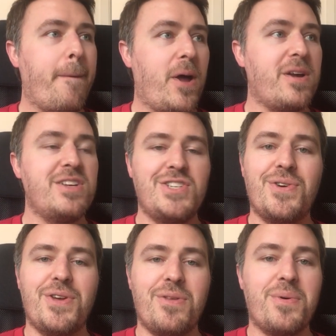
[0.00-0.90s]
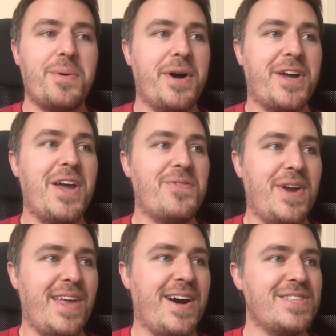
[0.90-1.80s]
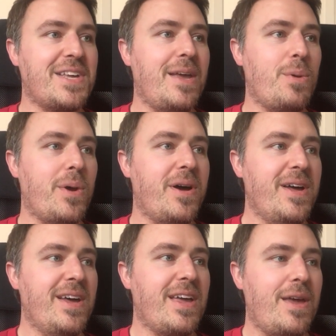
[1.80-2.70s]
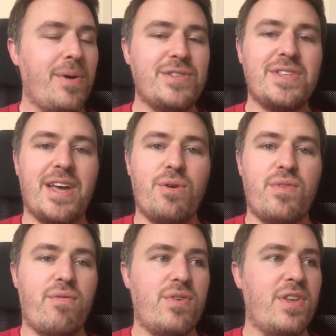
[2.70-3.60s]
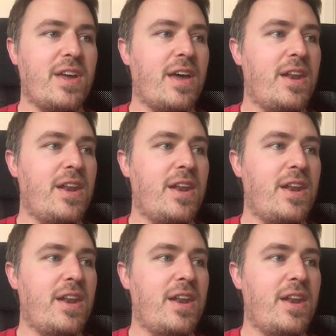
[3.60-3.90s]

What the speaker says: I can assure you that we're working really hard to keep you up to date with everything.